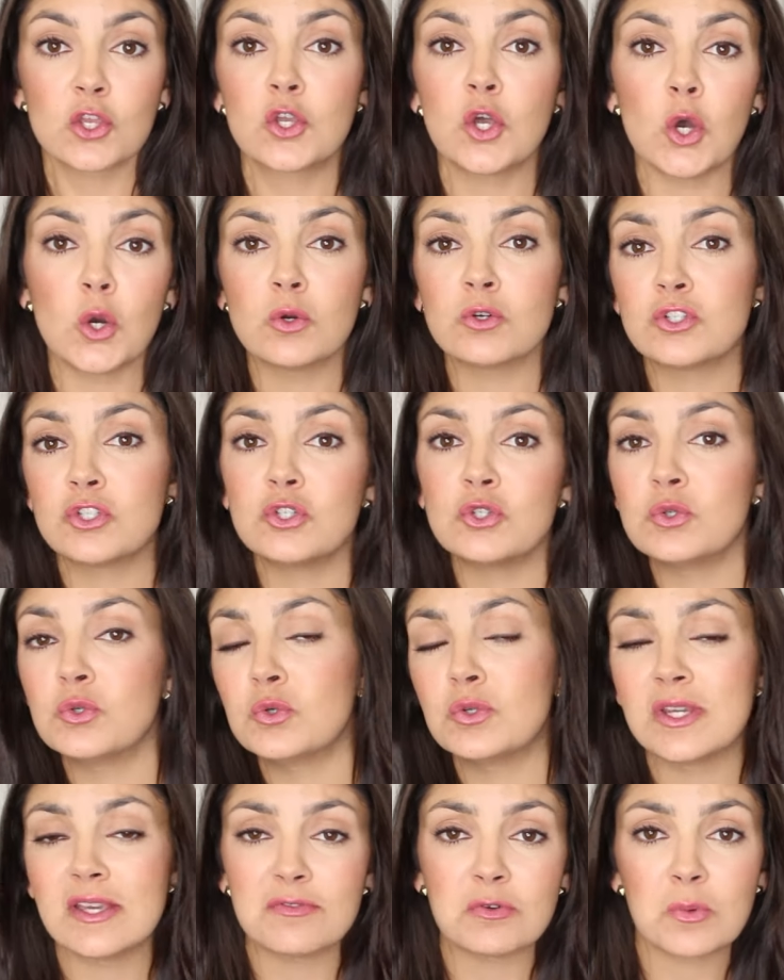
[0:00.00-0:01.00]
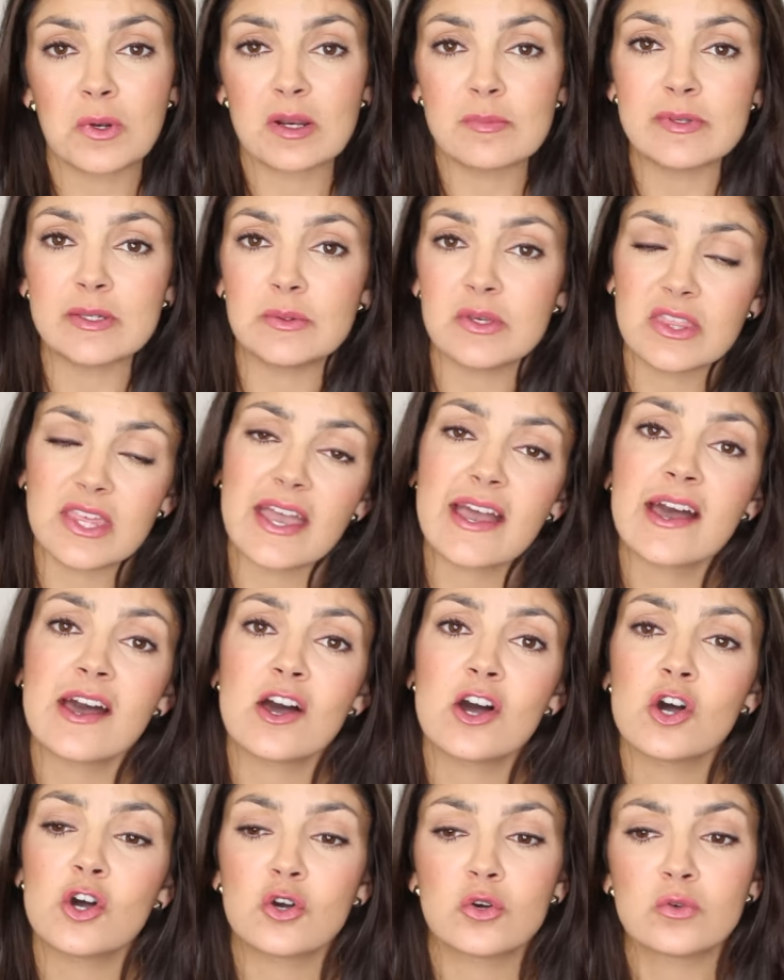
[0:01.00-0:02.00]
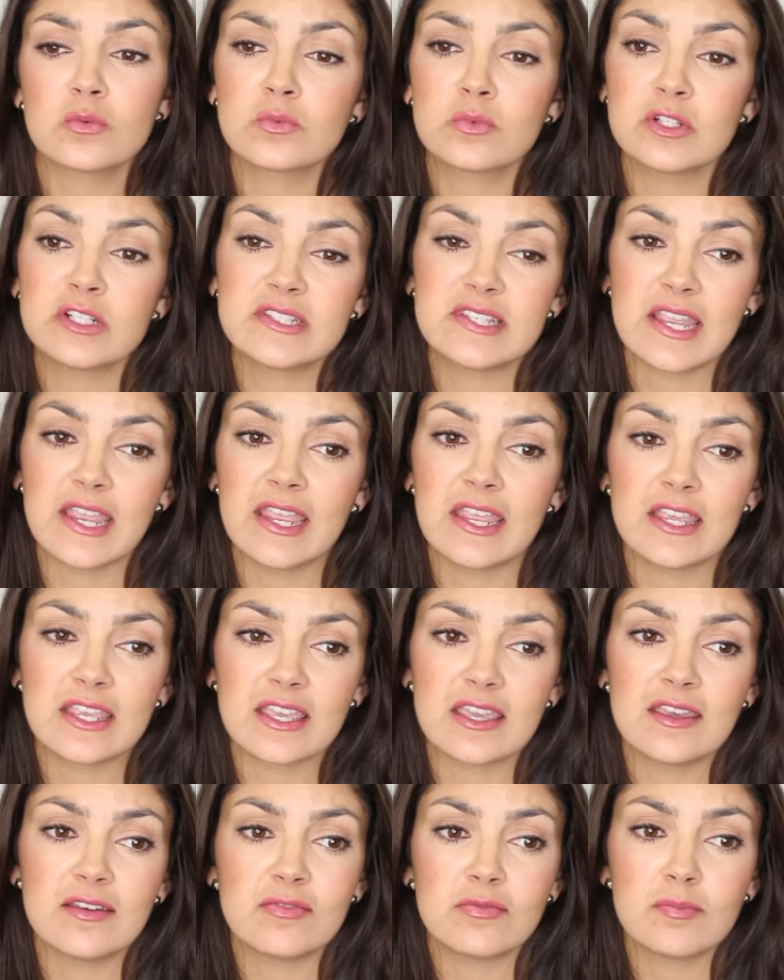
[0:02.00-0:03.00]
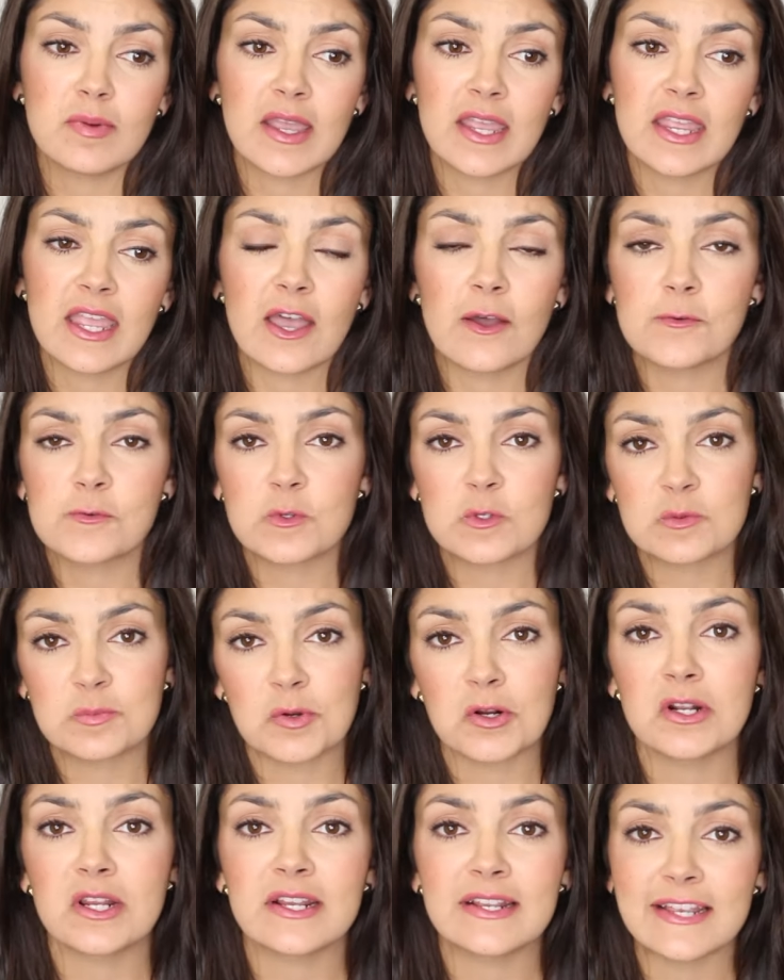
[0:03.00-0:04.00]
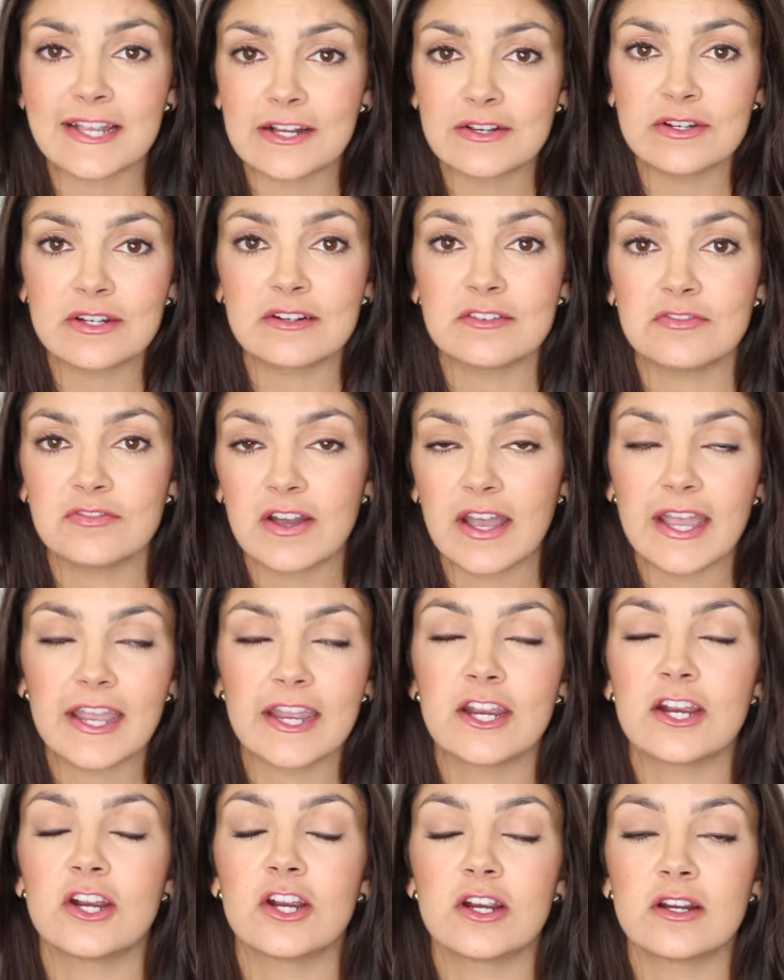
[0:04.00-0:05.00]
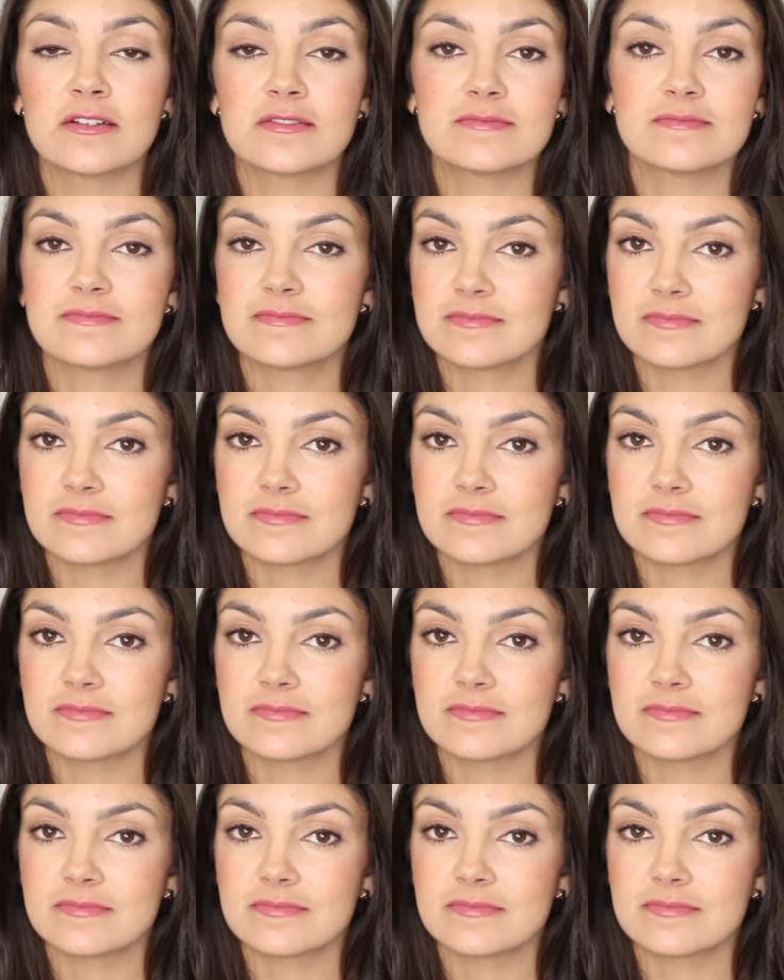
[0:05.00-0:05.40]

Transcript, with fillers: go to, never want to be without, would take if my house was burning down in a fire,